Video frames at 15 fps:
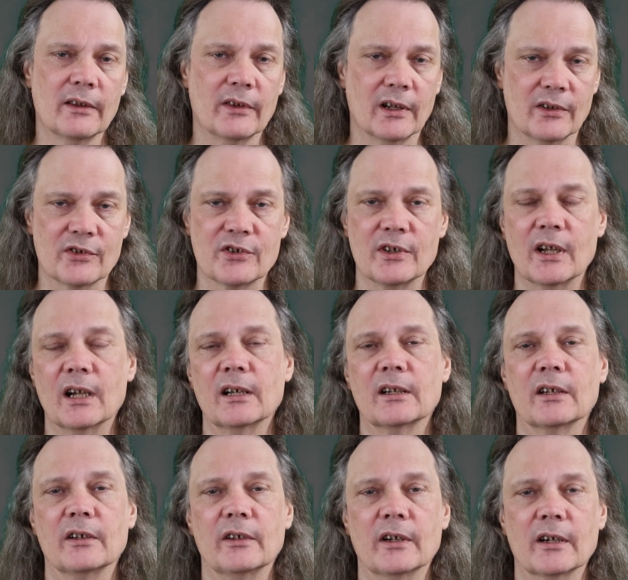that is
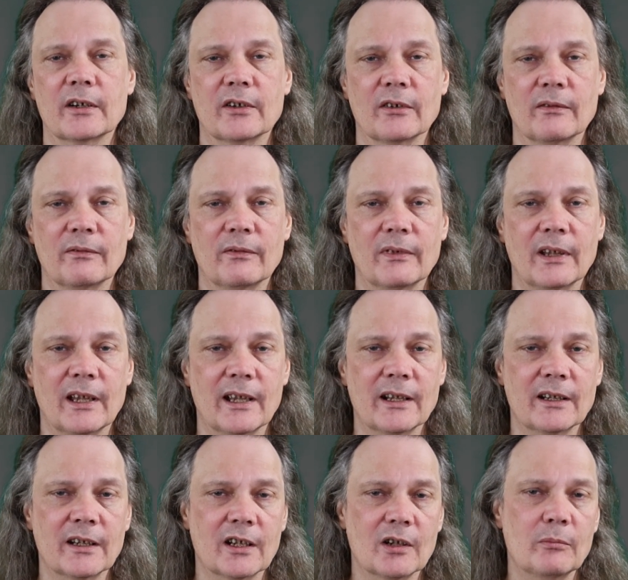non-conductive
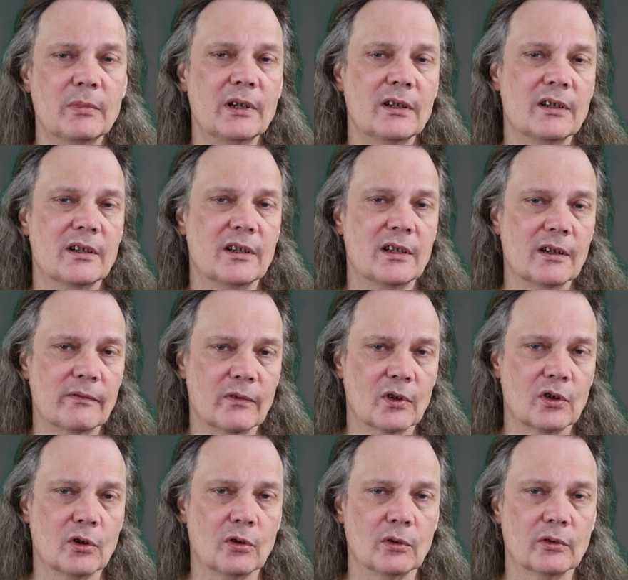and can be
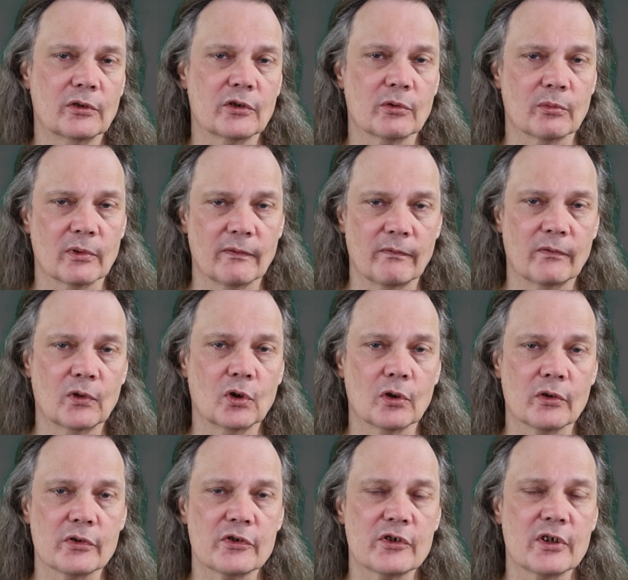difficult to
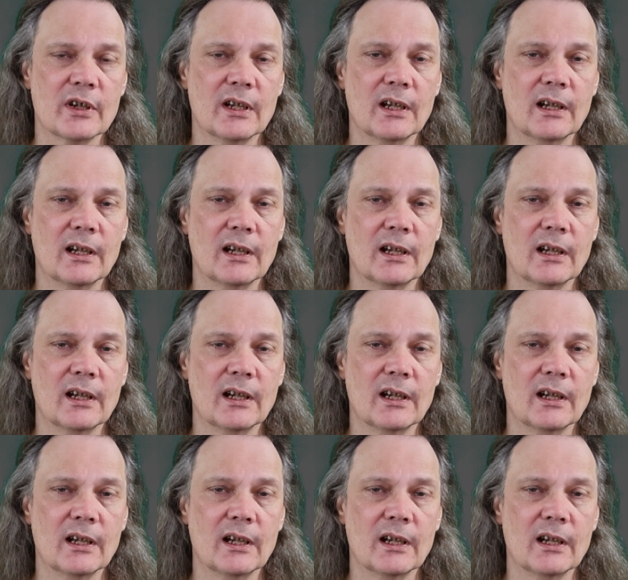reverse,